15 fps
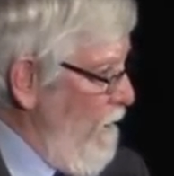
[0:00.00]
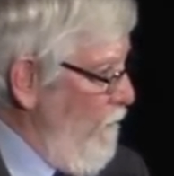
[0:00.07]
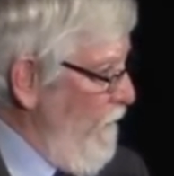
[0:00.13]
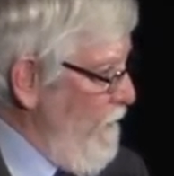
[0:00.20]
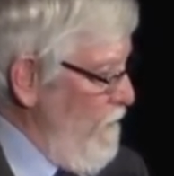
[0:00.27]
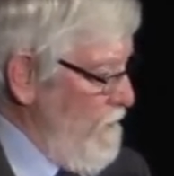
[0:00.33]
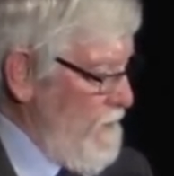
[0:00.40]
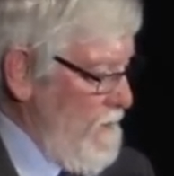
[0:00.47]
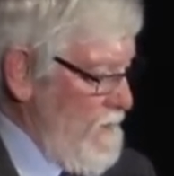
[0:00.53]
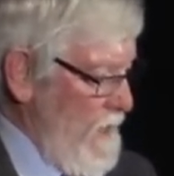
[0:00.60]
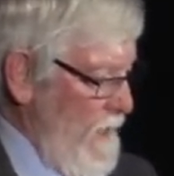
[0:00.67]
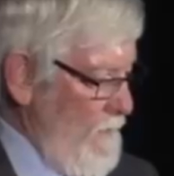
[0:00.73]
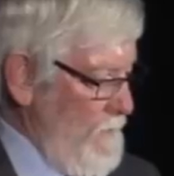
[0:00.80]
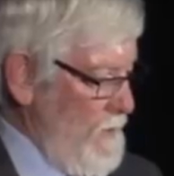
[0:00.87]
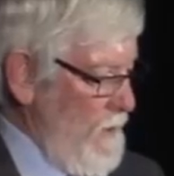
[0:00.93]
We used the
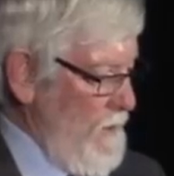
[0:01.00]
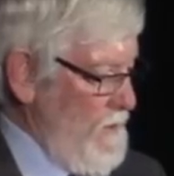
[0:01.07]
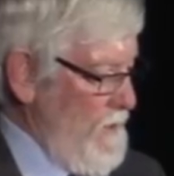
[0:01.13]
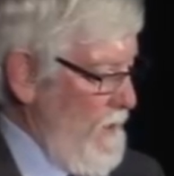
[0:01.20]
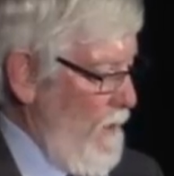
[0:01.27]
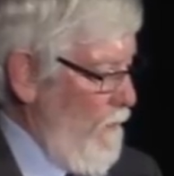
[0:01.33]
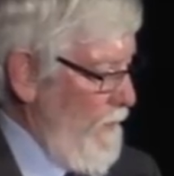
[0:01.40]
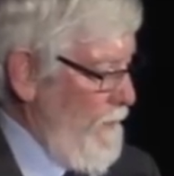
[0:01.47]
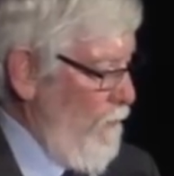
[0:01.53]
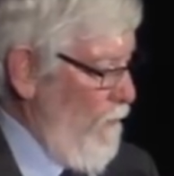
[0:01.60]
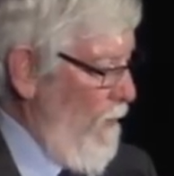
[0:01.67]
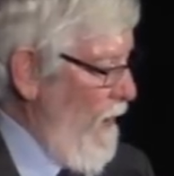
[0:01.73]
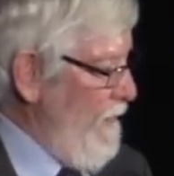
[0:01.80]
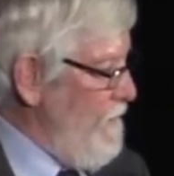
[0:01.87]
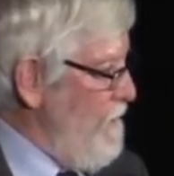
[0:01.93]
same GCL with a
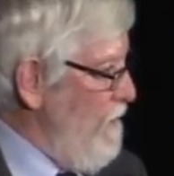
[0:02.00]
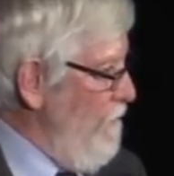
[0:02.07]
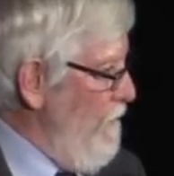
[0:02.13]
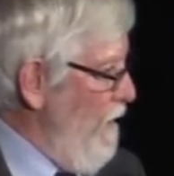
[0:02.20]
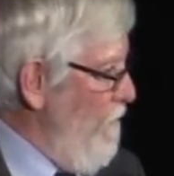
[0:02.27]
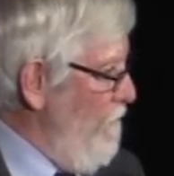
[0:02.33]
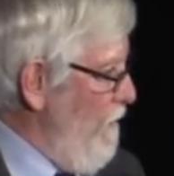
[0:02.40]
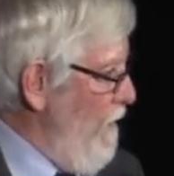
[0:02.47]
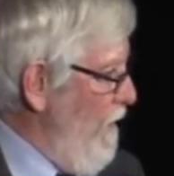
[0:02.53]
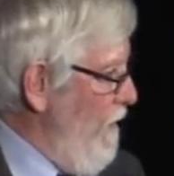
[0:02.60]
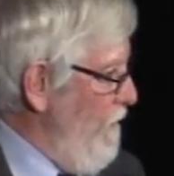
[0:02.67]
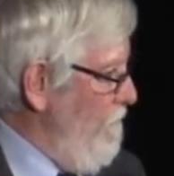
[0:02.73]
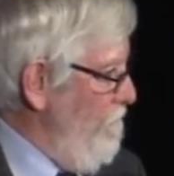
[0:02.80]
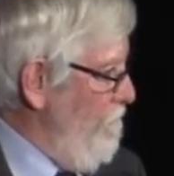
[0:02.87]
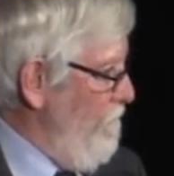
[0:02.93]
white
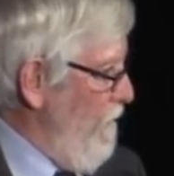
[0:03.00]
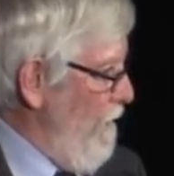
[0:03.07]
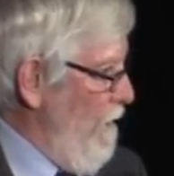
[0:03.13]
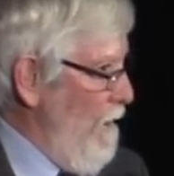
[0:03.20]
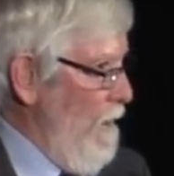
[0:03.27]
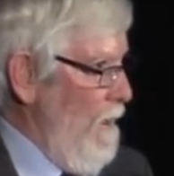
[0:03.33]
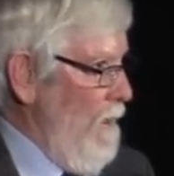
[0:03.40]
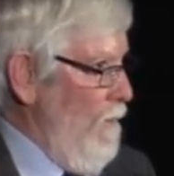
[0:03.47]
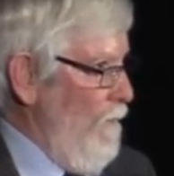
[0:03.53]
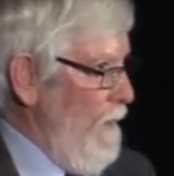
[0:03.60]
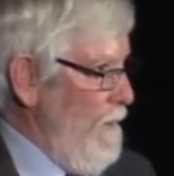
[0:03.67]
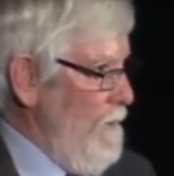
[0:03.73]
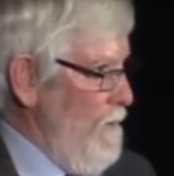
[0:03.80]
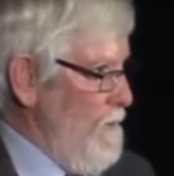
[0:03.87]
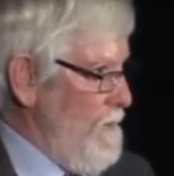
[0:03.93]
geomembrane.
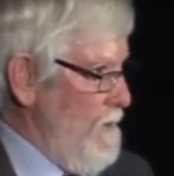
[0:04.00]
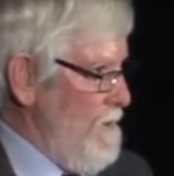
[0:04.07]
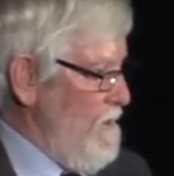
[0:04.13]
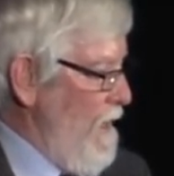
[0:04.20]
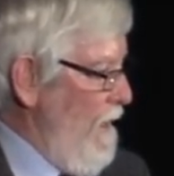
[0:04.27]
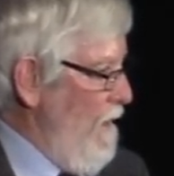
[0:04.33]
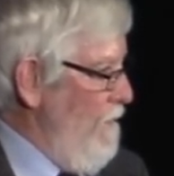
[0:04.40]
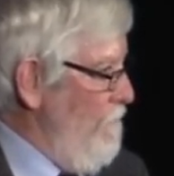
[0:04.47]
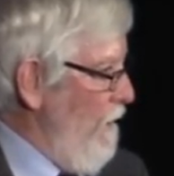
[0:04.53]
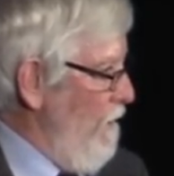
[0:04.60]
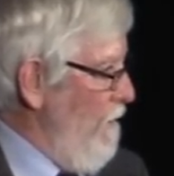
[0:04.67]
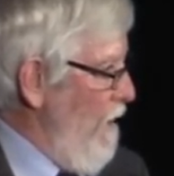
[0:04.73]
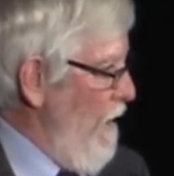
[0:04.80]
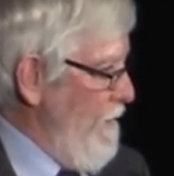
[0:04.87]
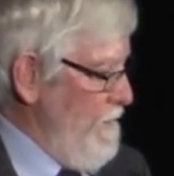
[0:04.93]
We used the same
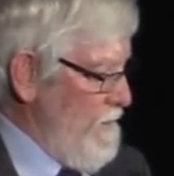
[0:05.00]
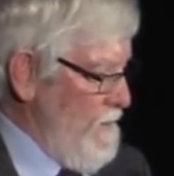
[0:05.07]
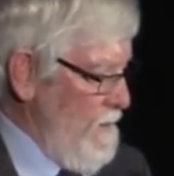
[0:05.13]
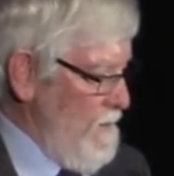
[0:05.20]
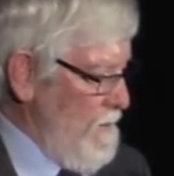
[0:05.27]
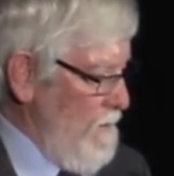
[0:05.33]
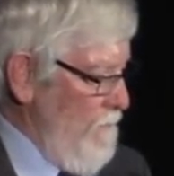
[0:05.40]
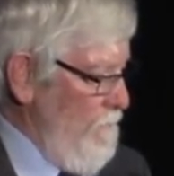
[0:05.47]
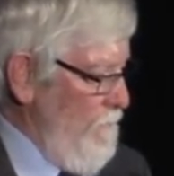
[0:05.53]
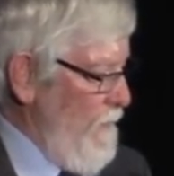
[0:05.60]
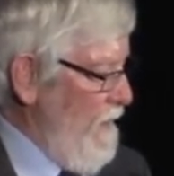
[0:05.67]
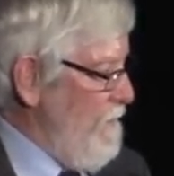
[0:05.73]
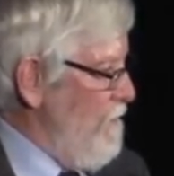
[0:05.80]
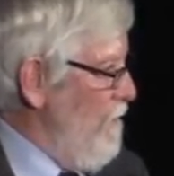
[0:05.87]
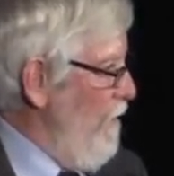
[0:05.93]
liner system,
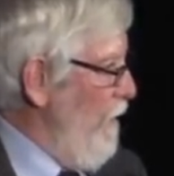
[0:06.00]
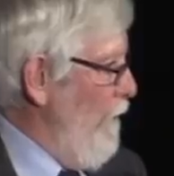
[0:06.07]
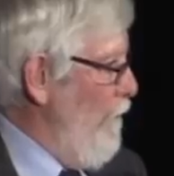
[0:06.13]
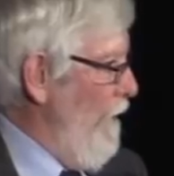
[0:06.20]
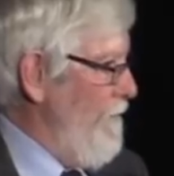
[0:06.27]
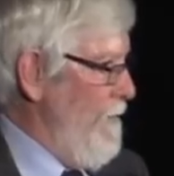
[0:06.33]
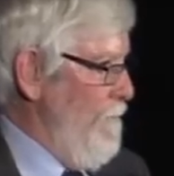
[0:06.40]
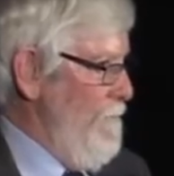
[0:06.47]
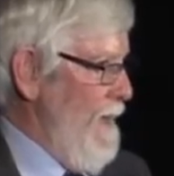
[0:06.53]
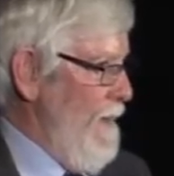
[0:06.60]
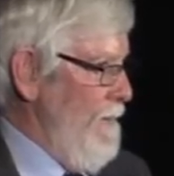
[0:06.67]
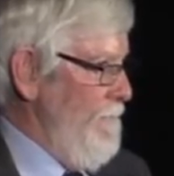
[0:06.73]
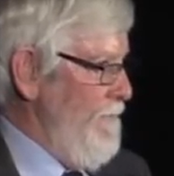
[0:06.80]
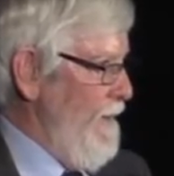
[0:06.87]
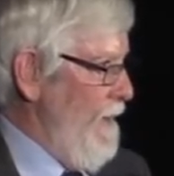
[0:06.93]
but doing what the
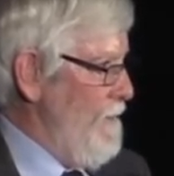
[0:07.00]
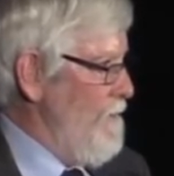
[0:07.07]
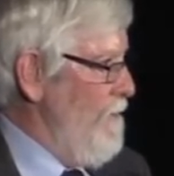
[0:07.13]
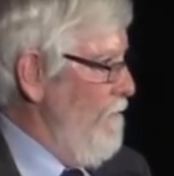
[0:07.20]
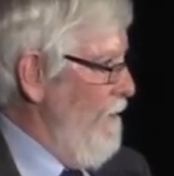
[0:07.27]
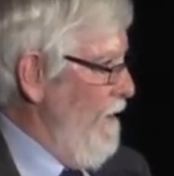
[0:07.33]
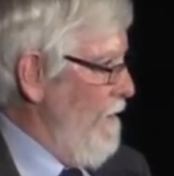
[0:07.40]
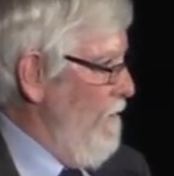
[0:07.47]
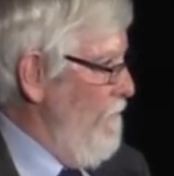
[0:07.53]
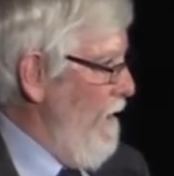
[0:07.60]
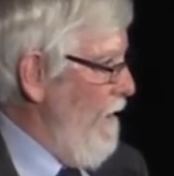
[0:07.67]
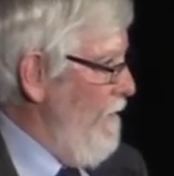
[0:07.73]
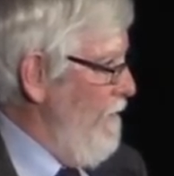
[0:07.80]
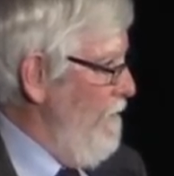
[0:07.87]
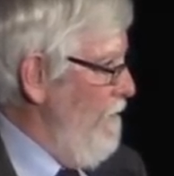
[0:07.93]
manufacturer
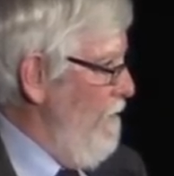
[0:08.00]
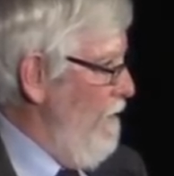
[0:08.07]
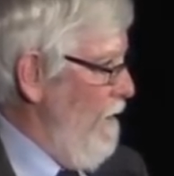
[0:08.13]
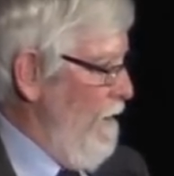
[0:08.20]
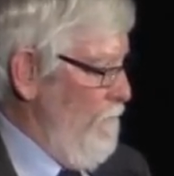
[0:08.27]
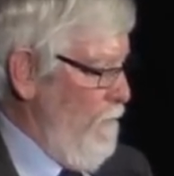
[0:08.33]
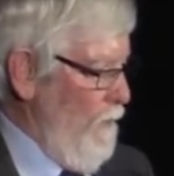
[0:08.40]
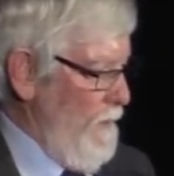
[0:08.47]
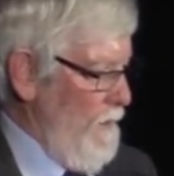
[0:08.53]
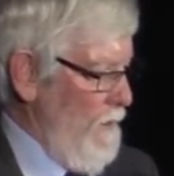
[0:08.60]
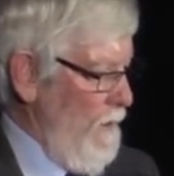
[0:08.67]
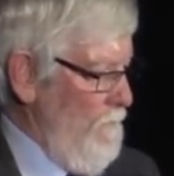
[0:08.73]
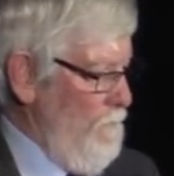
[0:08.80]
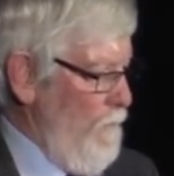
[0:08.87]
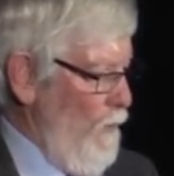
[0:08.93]
recommended and putting
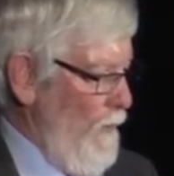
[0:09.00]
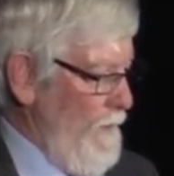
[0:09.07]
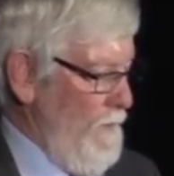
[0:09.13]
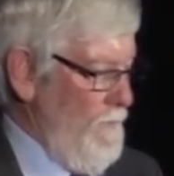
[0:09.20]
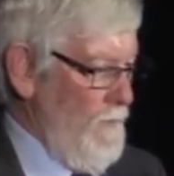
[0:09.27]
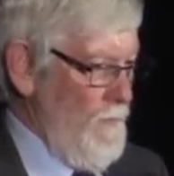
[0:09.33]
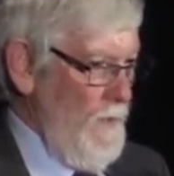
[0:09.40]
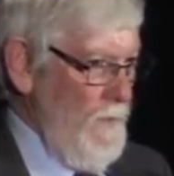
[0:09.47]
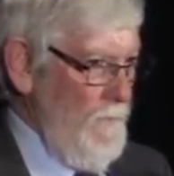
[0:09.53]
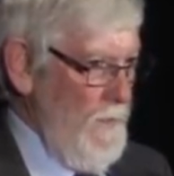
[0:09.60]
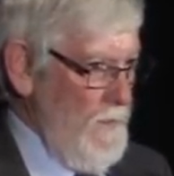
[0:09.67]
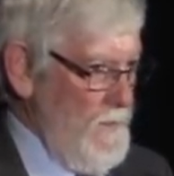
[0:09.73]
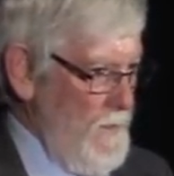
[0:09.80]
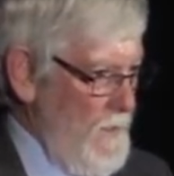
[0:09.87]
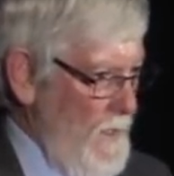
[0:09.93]
on 0.3
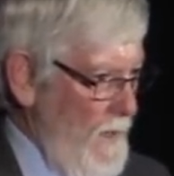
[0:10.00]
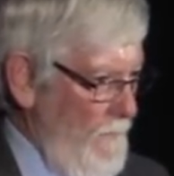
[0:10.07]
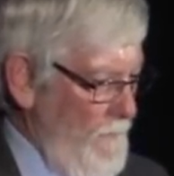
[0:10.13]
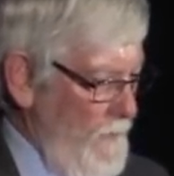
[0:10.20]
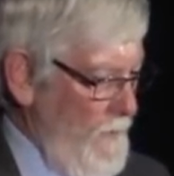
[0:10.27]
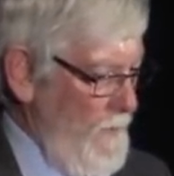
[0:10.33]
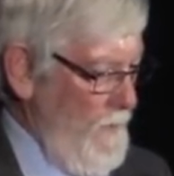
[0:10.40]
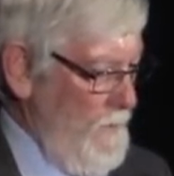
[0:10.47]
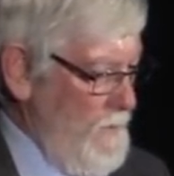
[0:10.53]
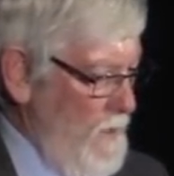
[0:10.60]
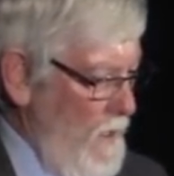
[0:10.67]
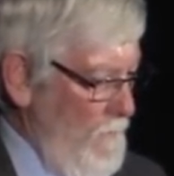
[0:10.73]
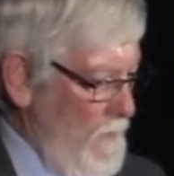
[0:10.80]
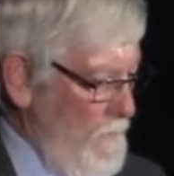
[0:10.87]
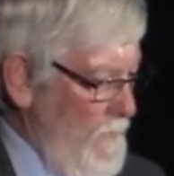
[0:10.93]
metres of cover in a
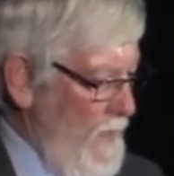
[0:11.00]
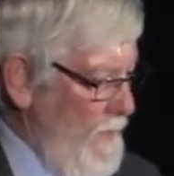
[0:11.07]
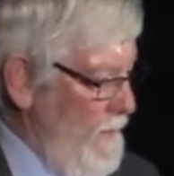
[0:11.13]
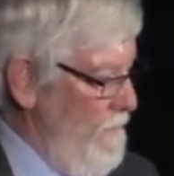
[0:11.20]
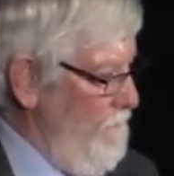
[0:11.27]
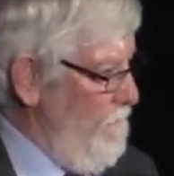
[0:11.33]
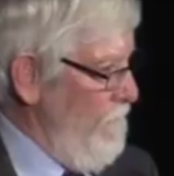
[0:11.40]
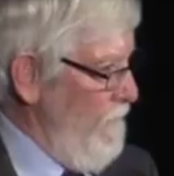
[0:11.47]
timely manner.